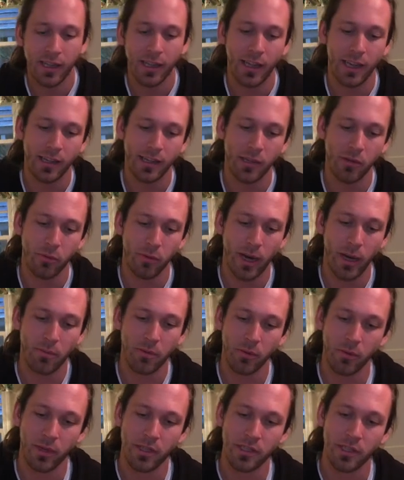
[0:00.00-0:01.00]
and then wrap
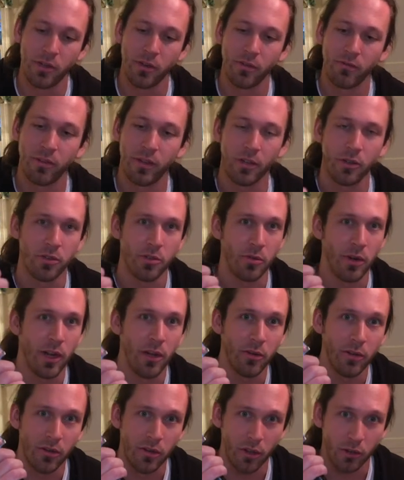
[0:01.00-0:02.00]
the rest of your fingers
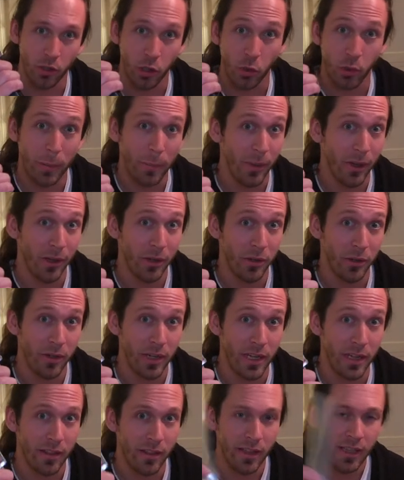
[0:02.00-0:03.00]
around on the grip
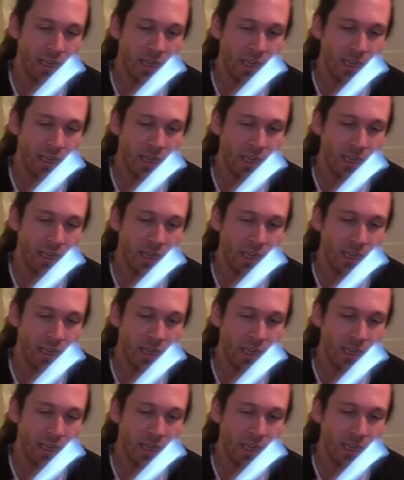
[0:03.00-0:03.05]
underneath.